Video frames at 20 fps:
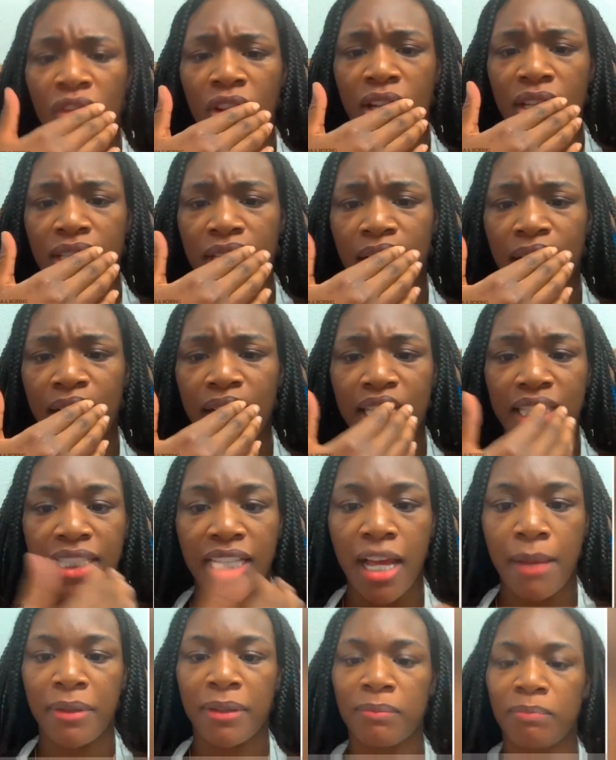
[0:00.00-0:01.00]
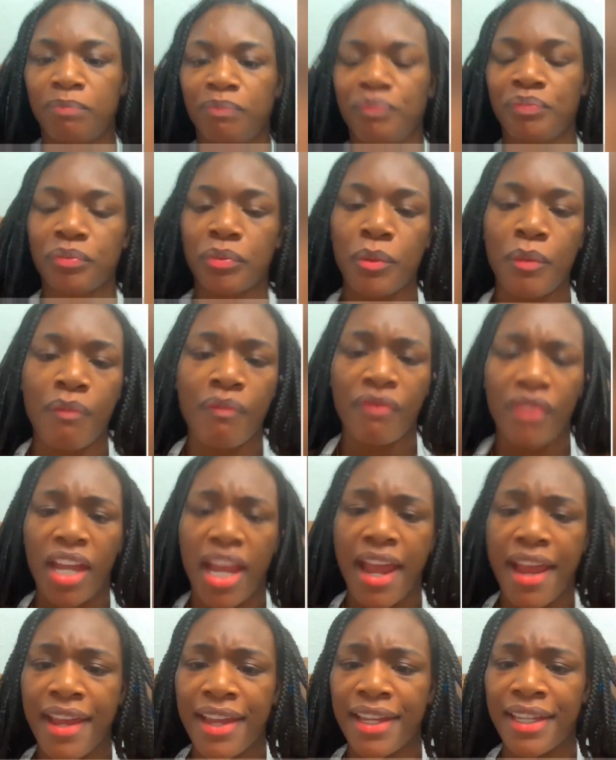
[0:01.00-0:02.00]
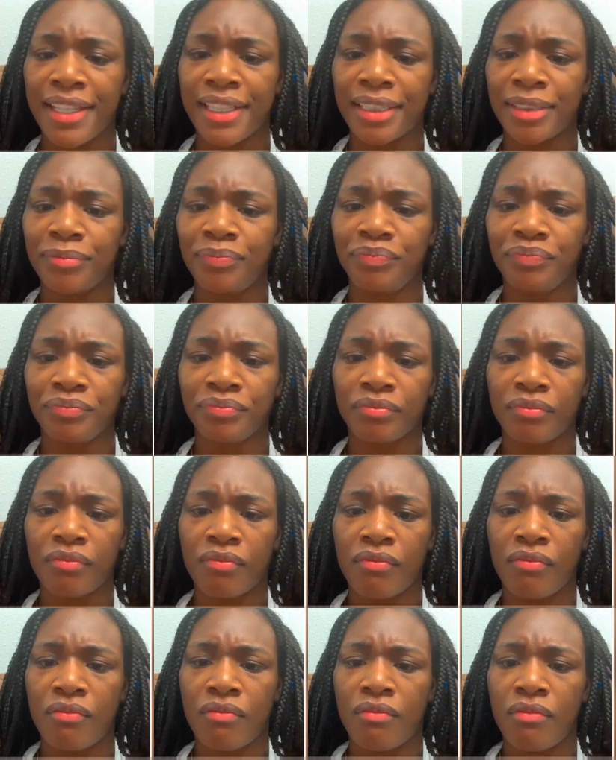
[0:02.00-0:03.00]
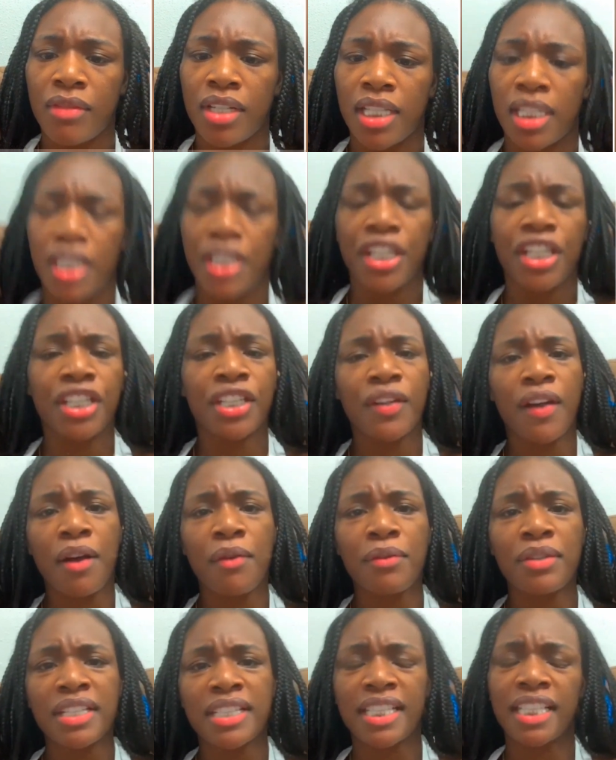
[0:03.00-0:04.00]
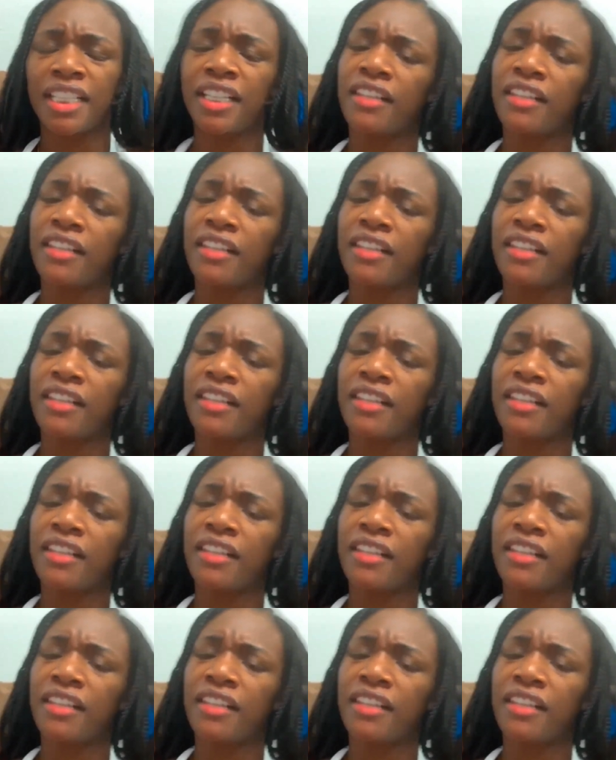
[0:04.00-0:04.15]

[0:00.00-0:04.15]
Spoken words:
Sorry, that's salmon. And I was just sitting